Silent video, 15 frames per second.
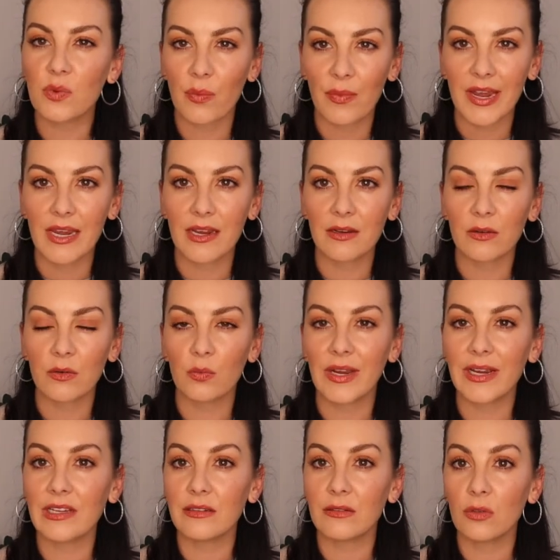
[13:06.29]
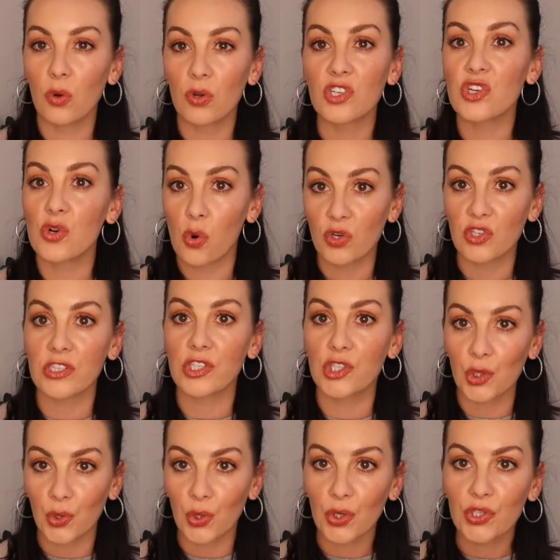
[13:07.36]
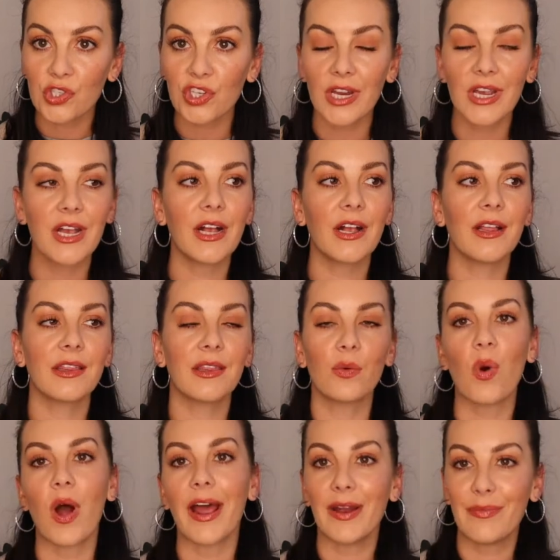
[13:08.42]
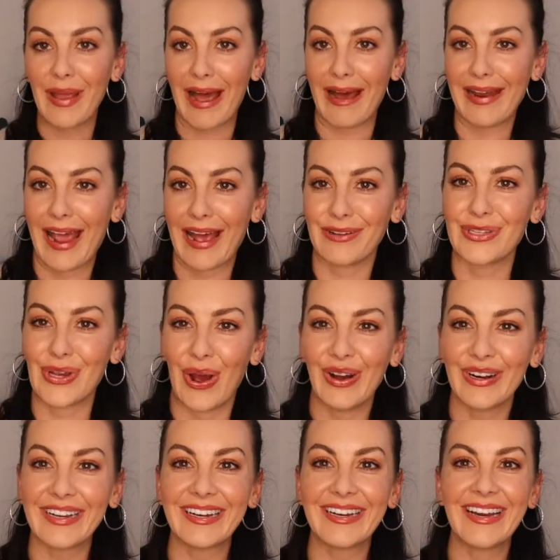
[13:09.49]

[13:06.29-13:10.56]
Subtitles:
when we launched Gorgeous George, the wine about our dog.